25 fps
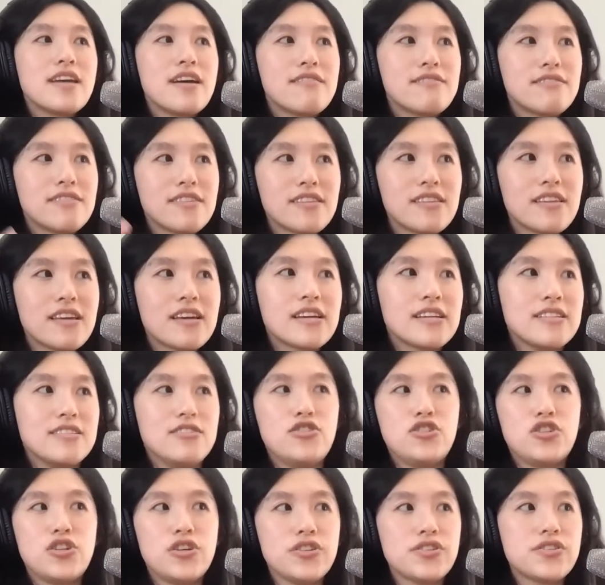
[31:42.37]
Everything
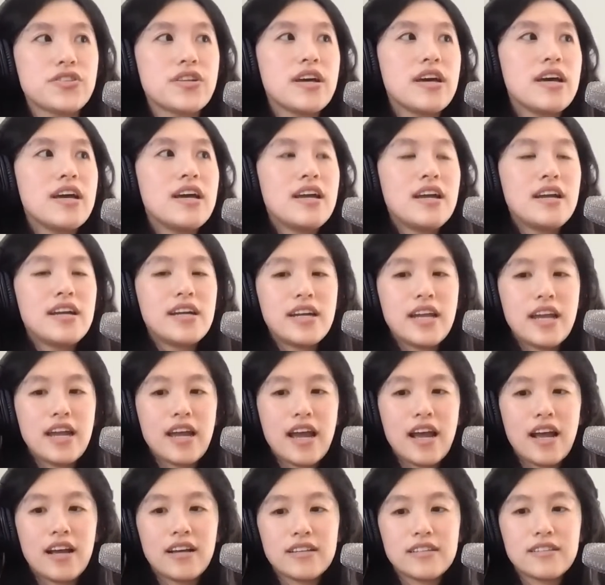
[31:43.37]
is just
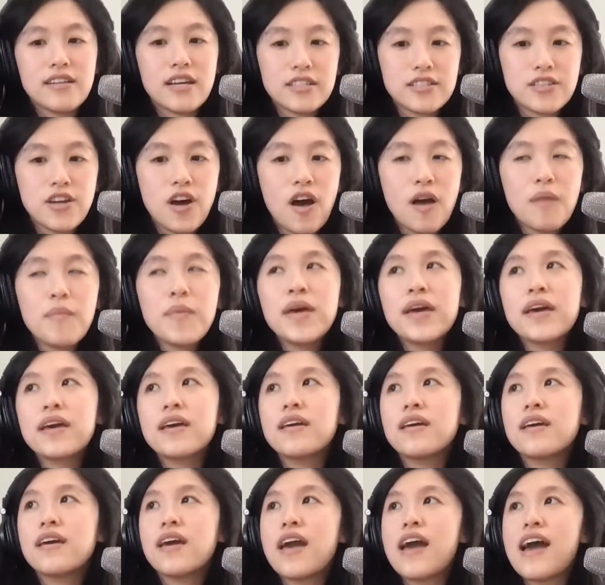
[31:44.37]
atomic
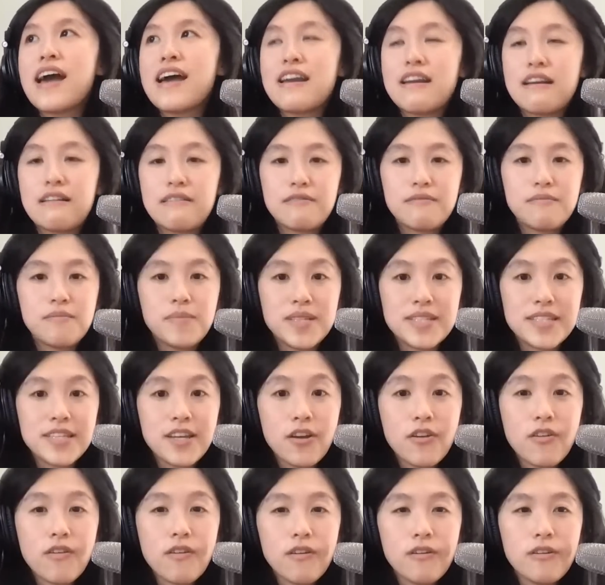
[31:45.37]
and
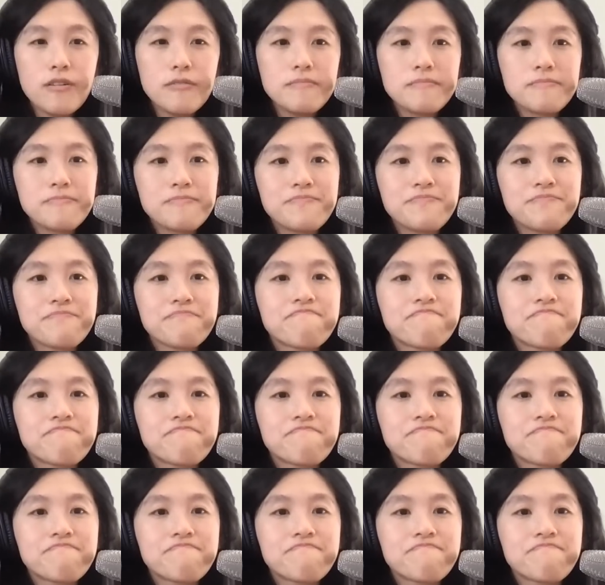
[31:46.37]
material.